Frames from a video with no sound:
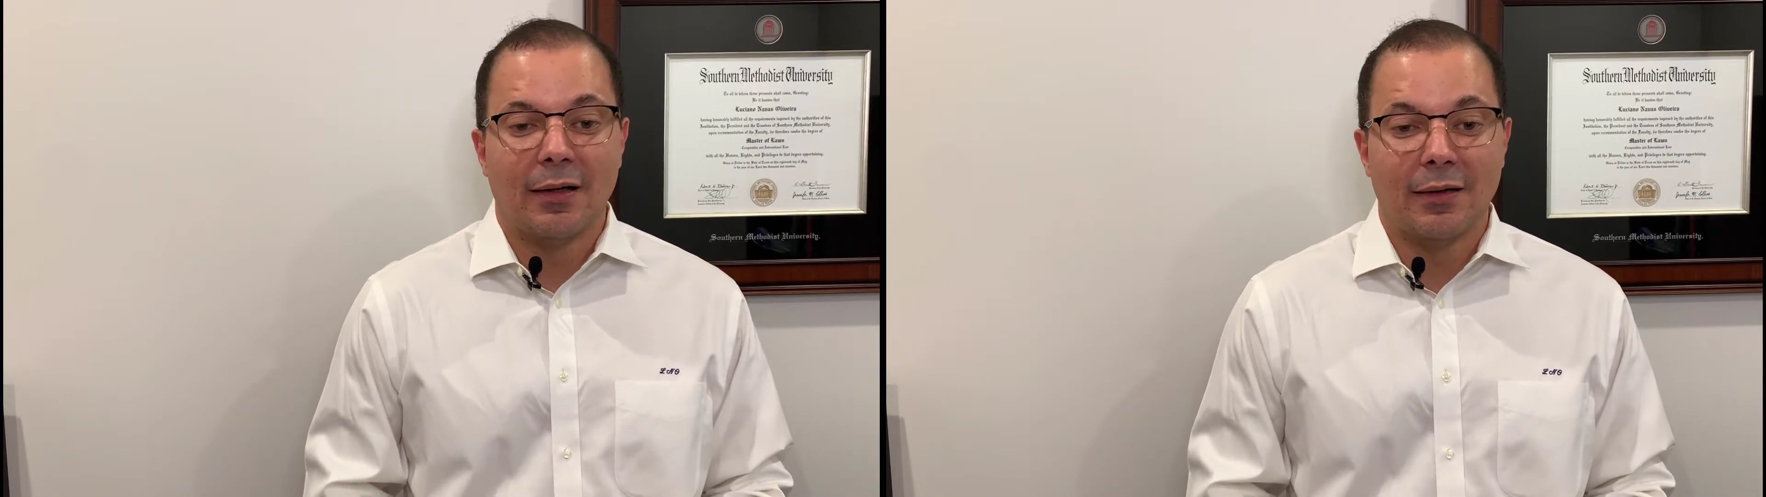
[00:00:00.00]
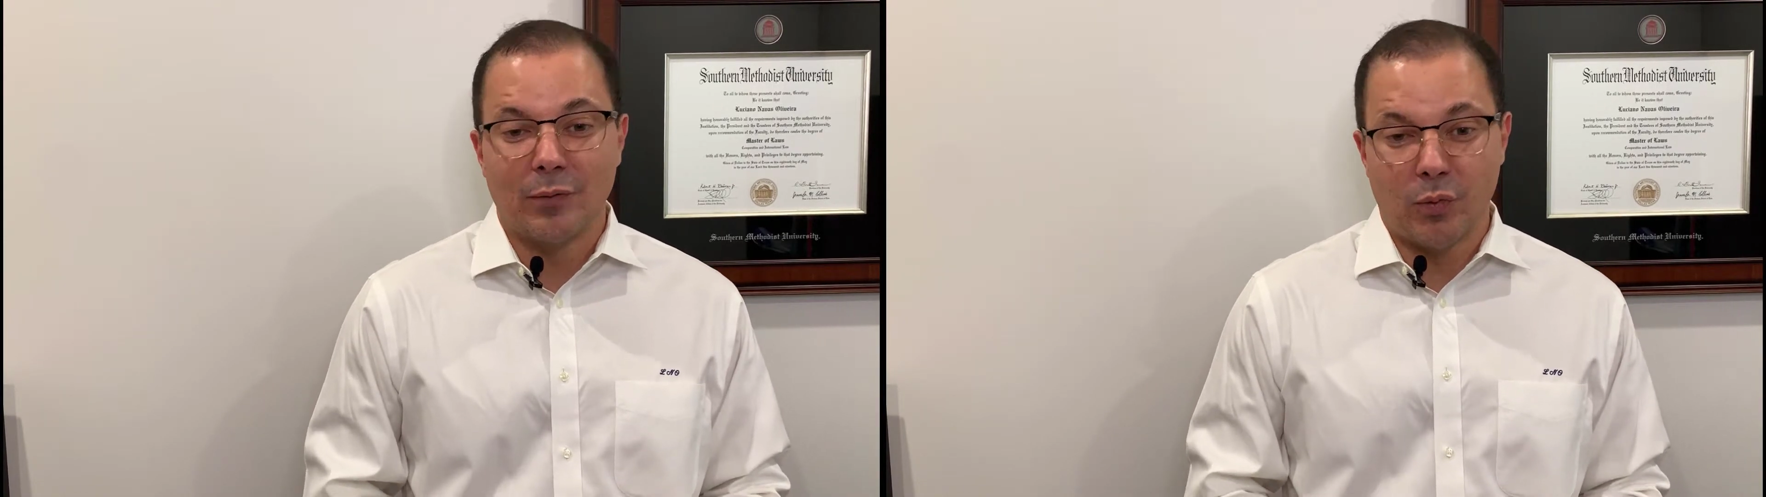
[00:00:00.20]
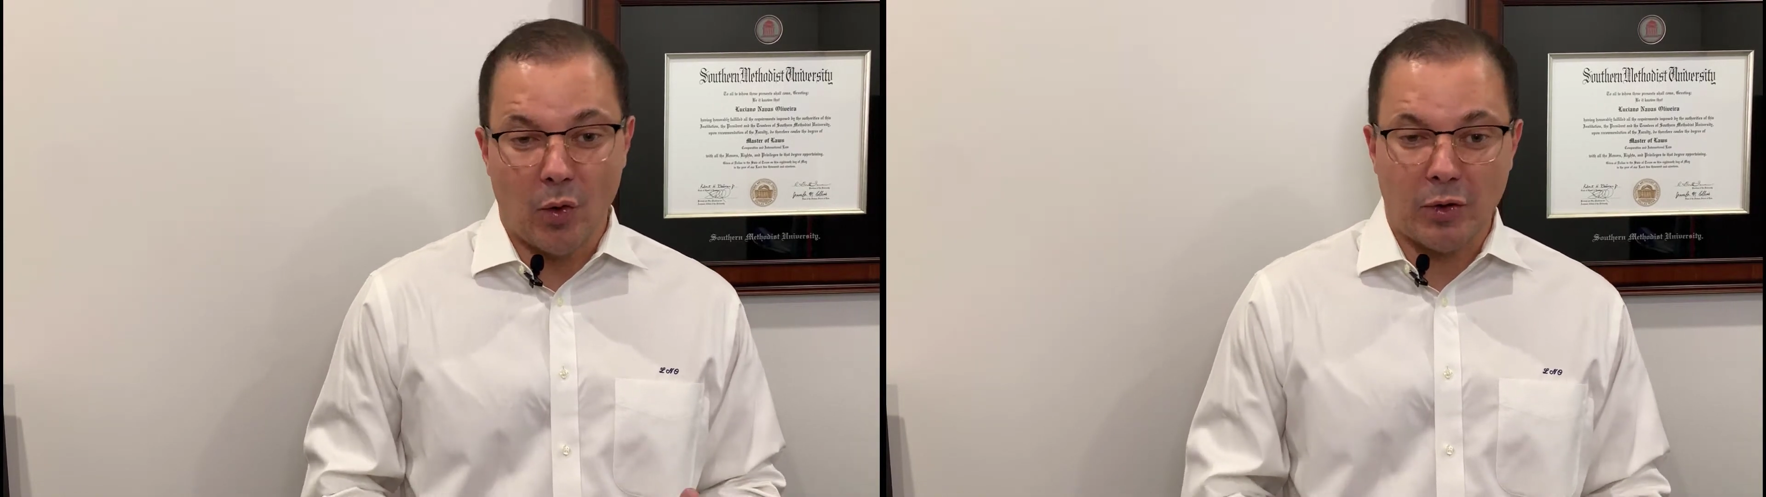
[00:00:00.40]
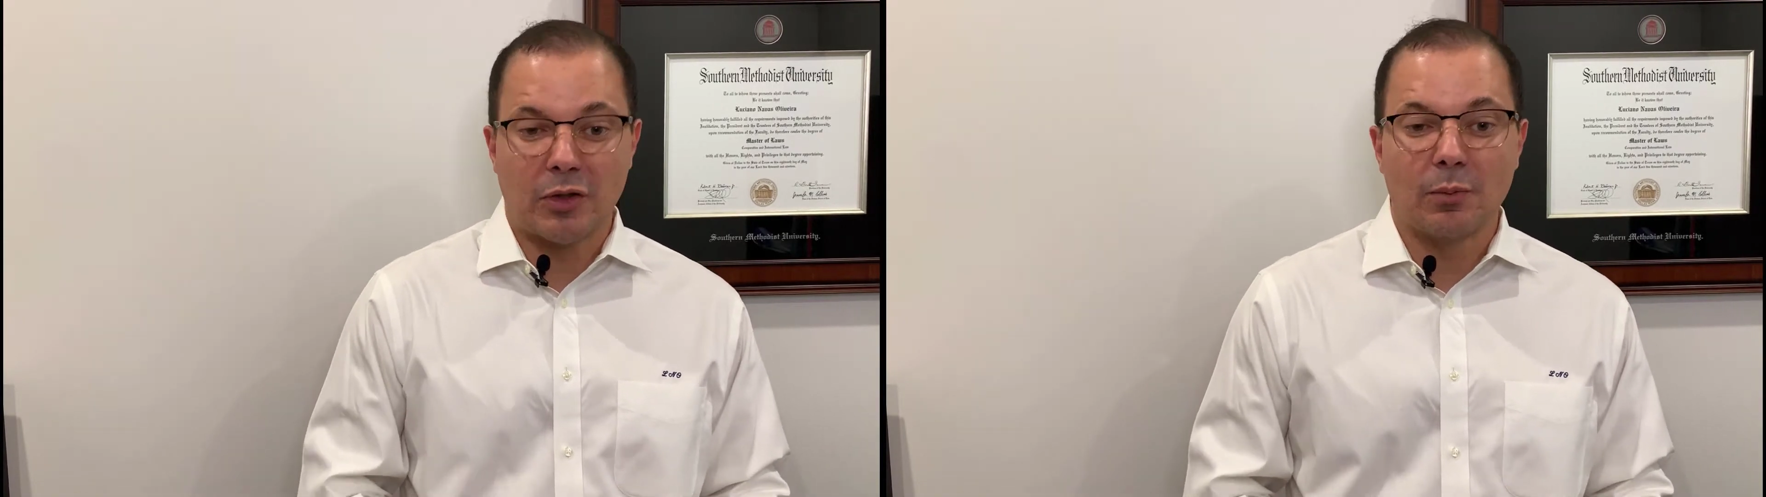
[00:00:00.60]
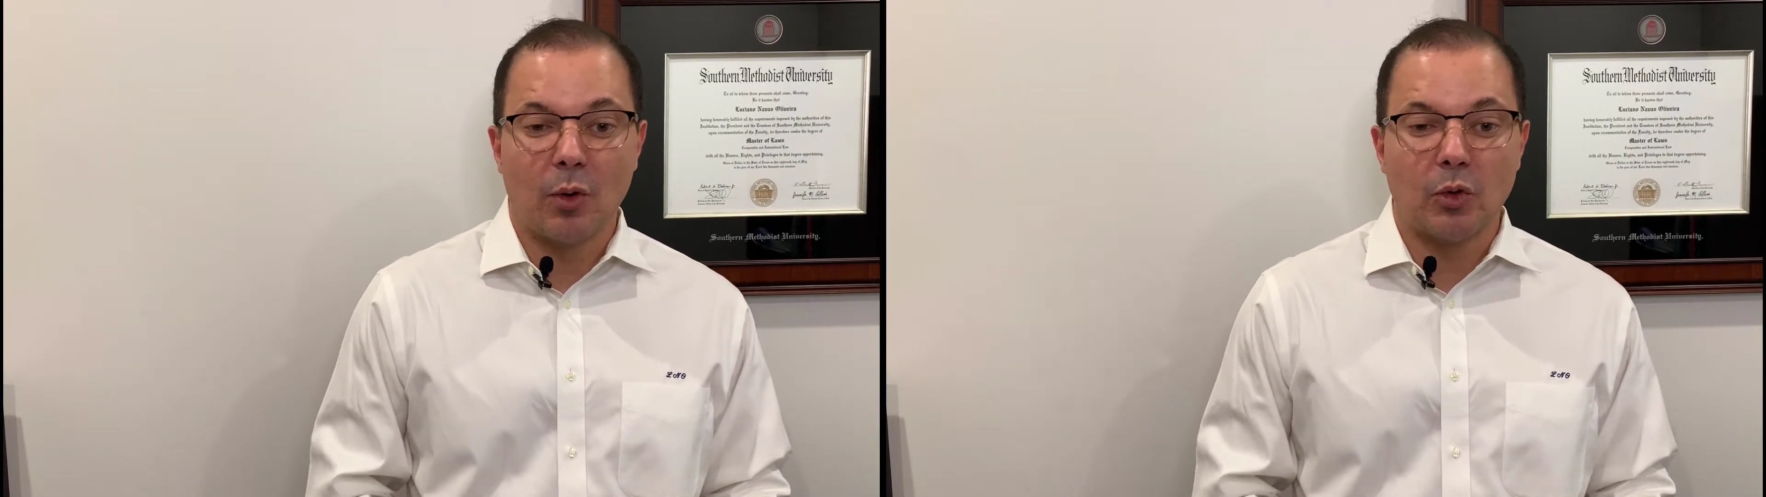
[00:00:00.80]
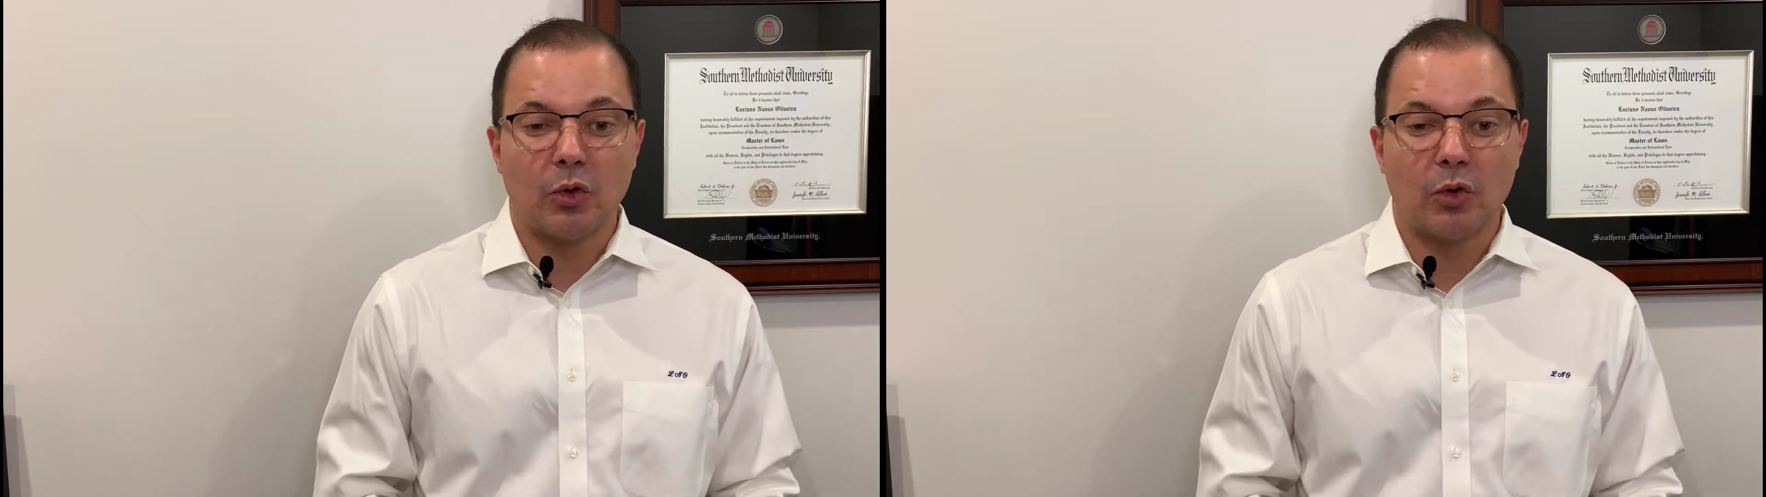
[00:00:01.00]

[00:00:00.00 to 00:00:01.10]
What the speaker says: enforceable.